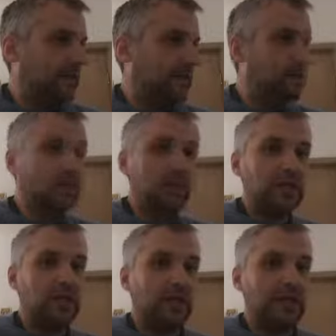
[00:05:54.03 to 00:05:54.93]
It so
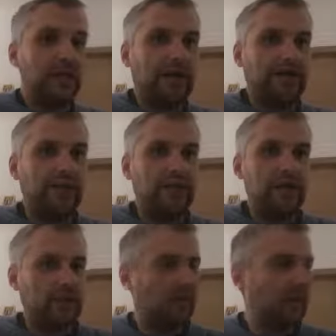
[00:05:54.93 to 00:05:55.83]
inspired me.
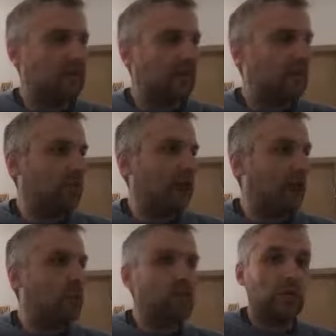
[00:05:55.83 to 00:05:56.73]
It's a great example on
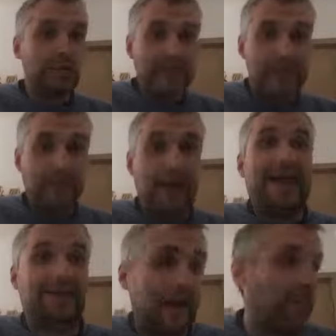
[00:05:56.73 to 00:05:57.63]
how to lead by
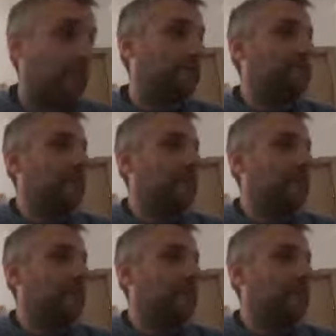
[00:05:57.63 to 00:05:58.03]
example.